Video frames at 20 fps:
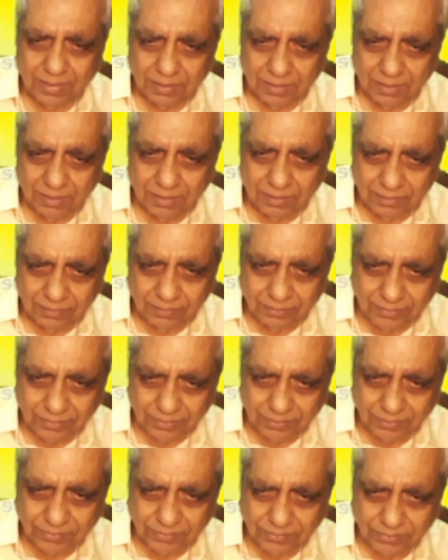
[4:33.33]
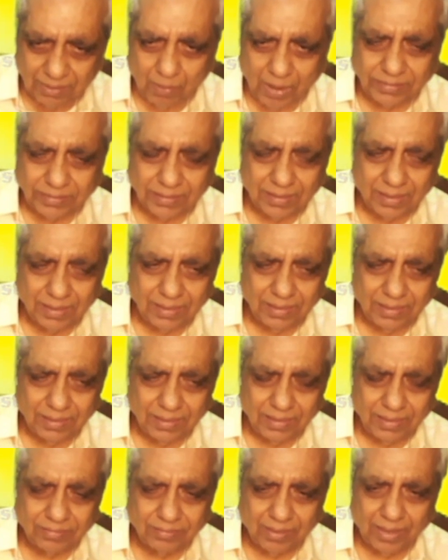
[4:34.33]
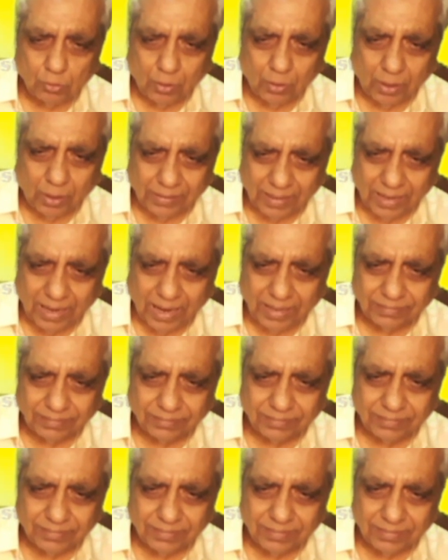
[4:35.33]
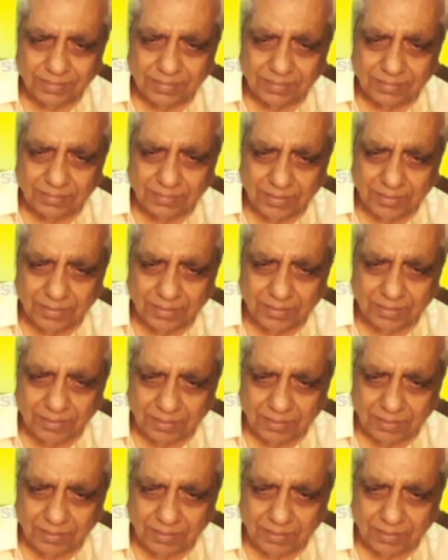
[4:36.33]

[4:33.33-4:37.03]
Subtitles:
systematically try to analyze the